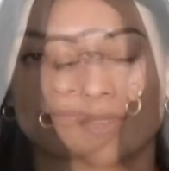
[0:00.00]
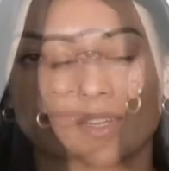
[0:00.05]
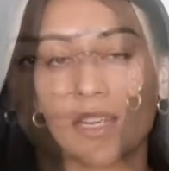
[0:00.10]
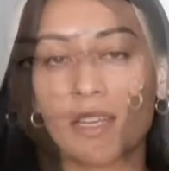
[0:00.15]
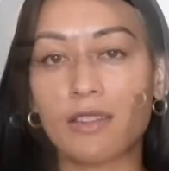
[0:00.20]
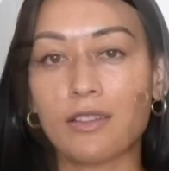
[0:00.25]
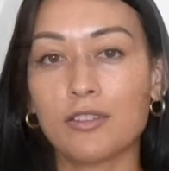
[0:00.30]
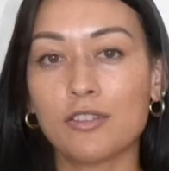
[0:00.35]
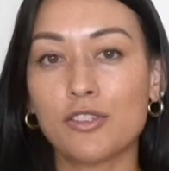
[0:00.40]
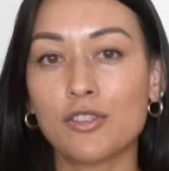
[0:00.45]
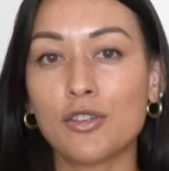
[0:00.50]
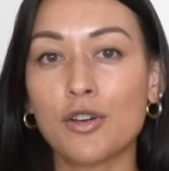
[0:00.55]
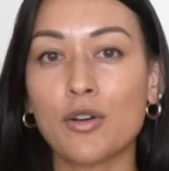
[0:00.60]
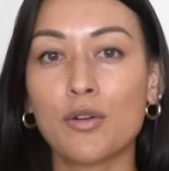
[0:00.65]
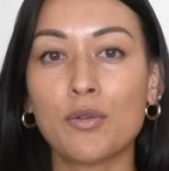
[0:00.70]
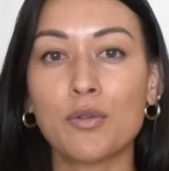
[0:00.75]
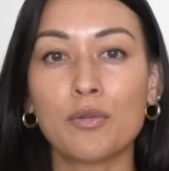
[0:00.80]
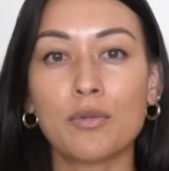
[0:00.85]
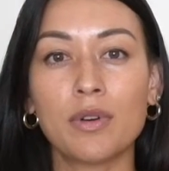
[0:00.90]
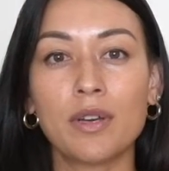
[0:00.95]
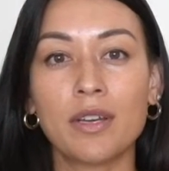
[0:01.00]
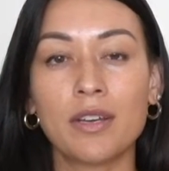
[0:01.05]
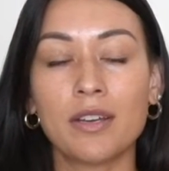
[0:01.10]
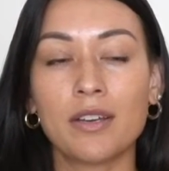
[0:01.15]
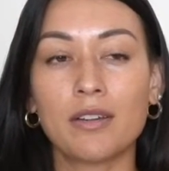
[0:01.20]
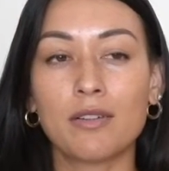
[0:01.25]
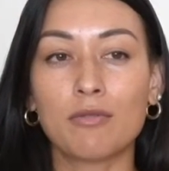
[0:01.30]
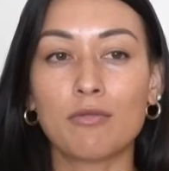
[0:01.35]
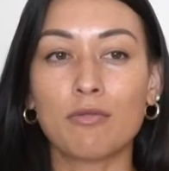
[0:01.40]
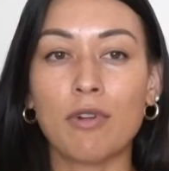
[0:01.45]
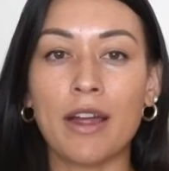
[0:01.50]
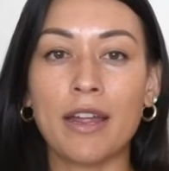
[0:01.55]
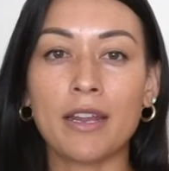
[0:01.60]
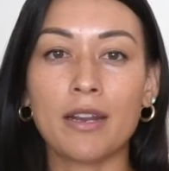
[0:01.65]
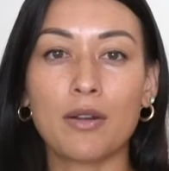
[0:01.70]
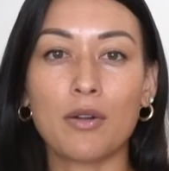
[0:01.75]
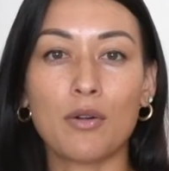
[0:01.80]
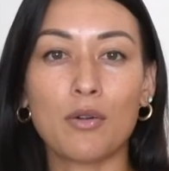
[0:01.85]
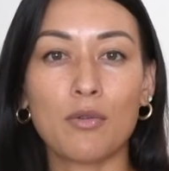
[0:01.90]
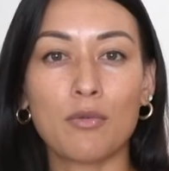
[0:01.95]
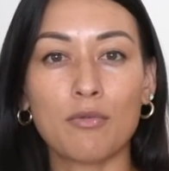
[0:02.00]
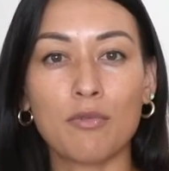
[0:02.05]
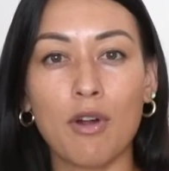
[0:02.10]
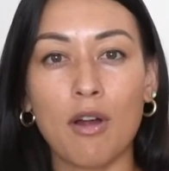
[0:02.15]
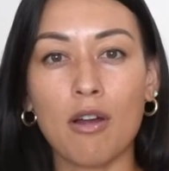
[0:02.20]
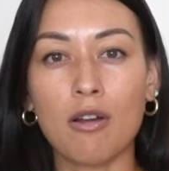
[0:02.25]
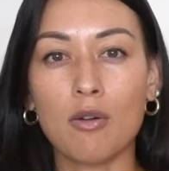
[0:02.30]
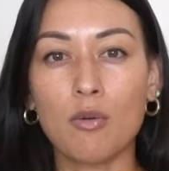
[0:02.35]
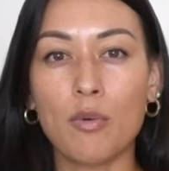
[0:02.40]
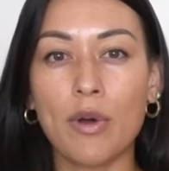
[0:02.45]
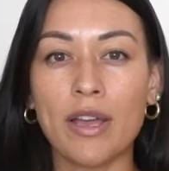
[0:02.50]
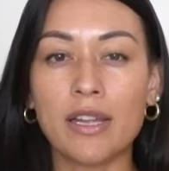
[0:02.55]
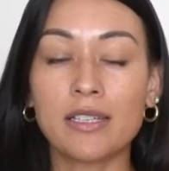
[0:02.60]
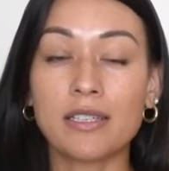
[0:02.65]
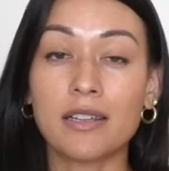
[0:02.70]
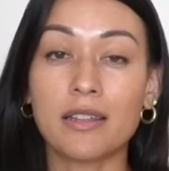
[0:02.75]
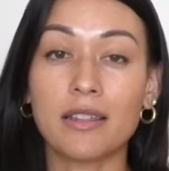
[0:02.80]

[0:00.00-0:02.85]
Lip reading: And there's no right or wrong way to